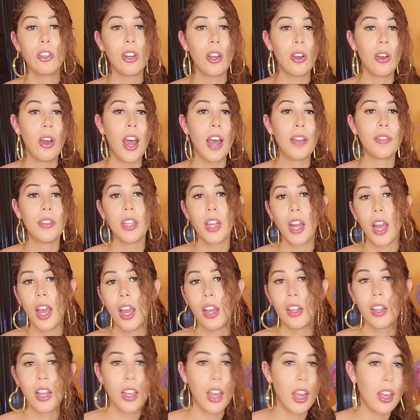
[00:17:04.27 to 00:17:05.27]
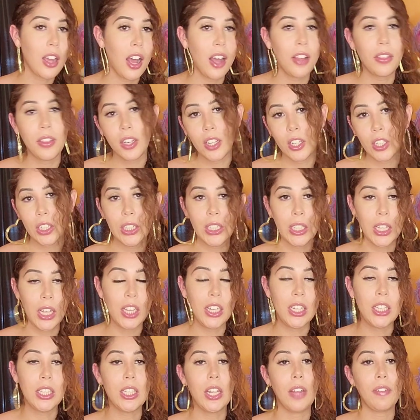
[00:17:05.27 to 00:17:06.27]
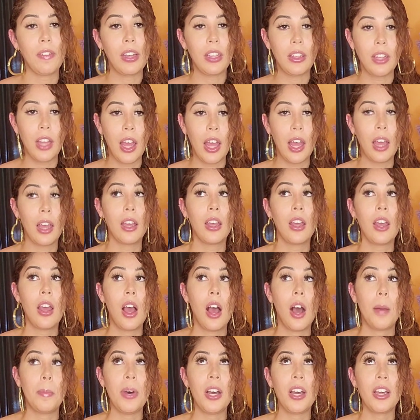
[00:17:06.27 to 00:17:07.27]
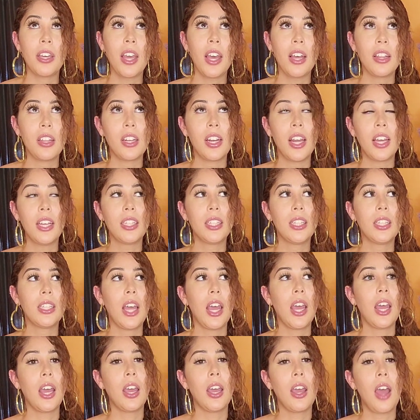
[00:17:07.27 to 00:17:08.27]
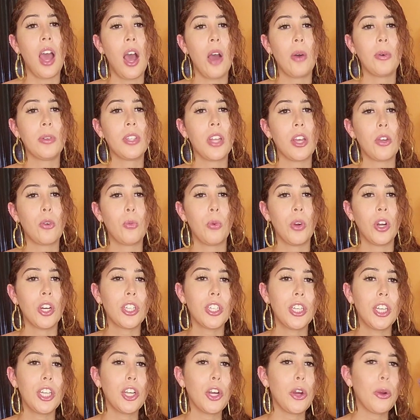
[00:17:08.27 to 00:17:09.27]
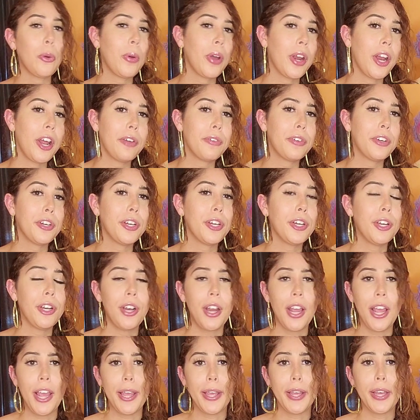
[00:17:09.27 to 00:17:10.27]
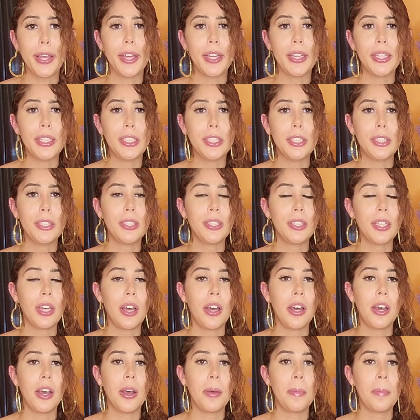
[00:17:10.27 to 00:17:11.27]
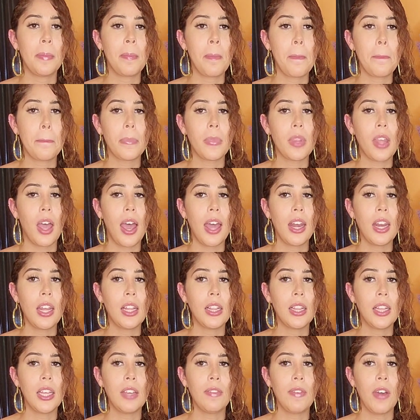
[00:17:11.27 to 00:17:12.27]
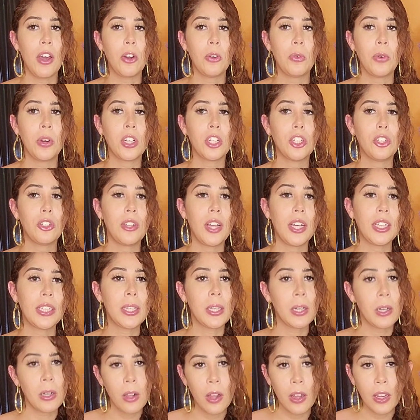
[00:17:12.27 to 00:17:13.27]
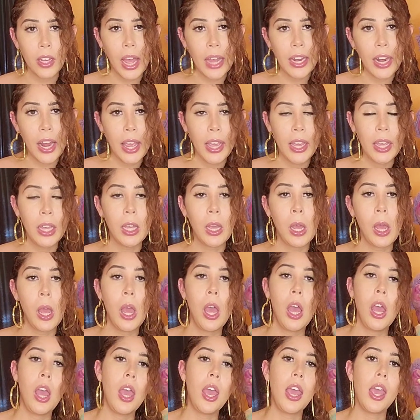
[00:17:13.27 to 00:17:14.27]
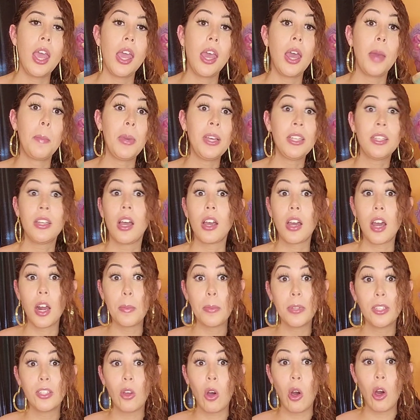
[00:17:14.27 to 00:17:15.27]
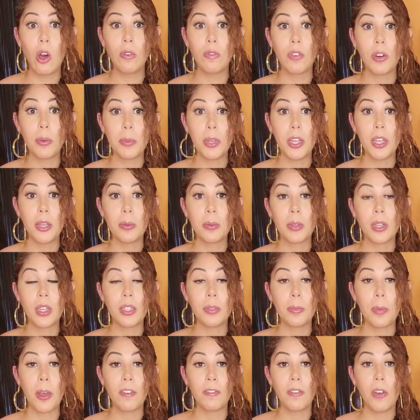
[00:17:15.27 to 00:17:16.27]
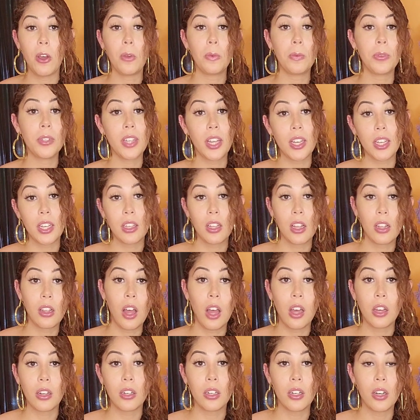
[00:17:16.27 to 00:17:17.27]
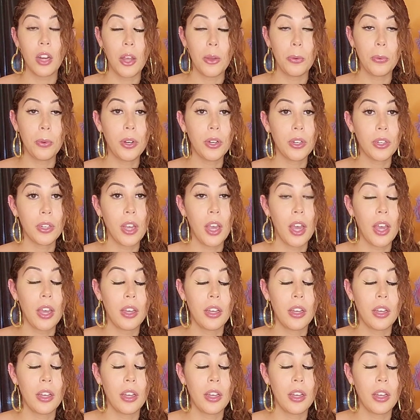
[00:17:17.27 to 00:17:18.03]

you know, after that, like, I got thicker skin and stuff like that. But yeah, the next day I was like working or whatever, and I didn't leave out of work until like 10 o'clock at night. And basically I got a missed call from him because my phone was like in the locker at work,